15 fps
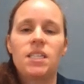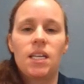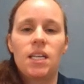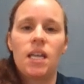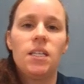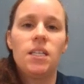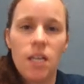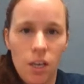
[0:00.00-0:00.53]
doesn't
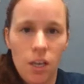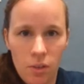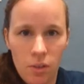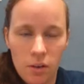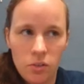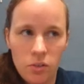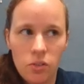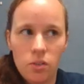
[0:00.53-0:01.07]
continue.
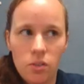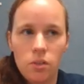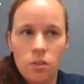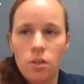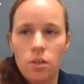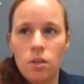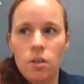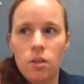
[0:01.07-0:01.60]
There's
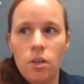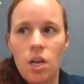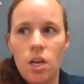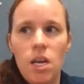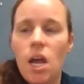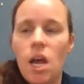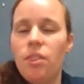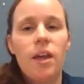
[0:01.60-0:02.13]

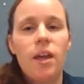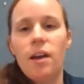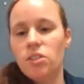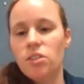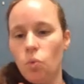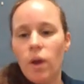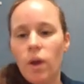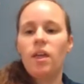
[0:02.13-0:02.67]
nothing
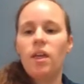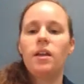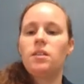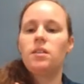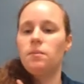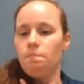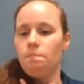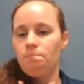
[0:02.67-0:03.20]
else with
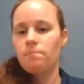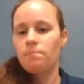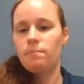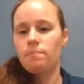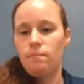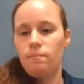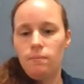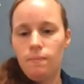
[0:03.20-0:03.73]
it.
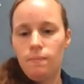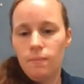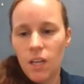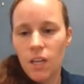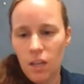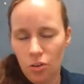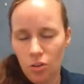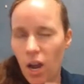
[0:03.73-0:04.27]

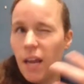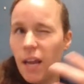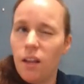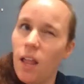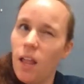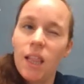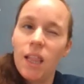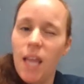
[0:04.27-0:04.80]
You're kind
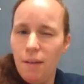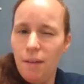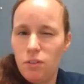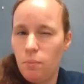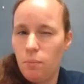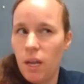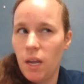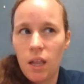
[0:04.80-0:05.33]
of like
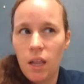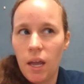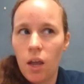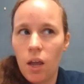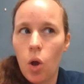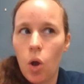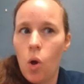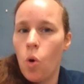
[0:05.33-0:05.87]
left being like,
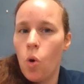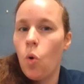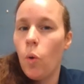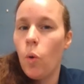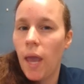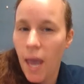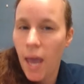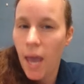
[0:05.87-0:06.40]

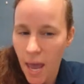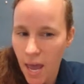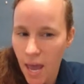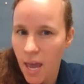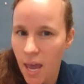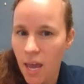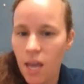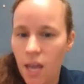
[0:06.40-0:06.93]

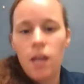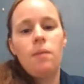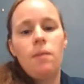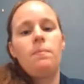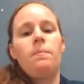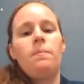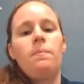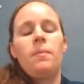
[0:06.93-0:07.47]
okay.
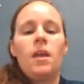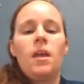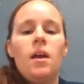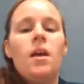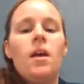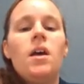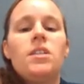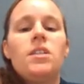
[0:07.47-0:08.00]

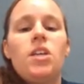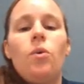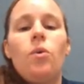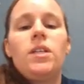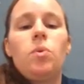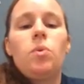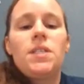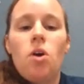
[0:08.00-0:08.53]
So
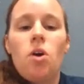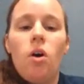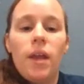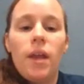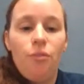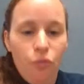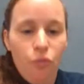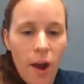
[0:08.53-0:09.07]
it's what's called
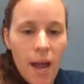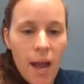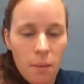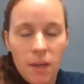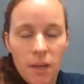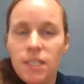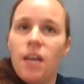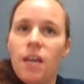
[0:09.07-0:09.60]
a
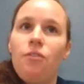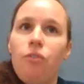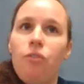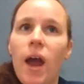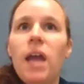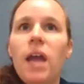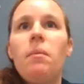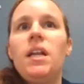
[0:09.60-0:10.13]
fragment. A
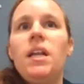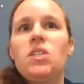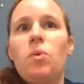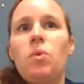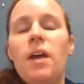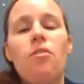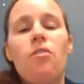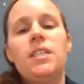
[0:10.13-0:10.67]
fragment is
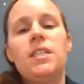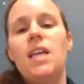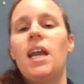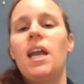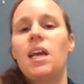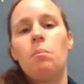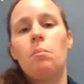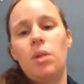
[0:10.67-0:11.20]
whenever it's
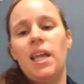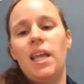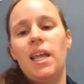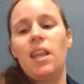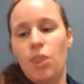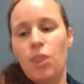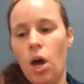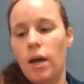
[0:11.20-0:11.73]
not a
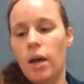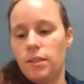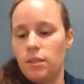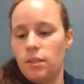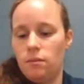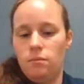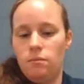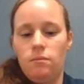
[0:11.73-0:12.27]
complete thought.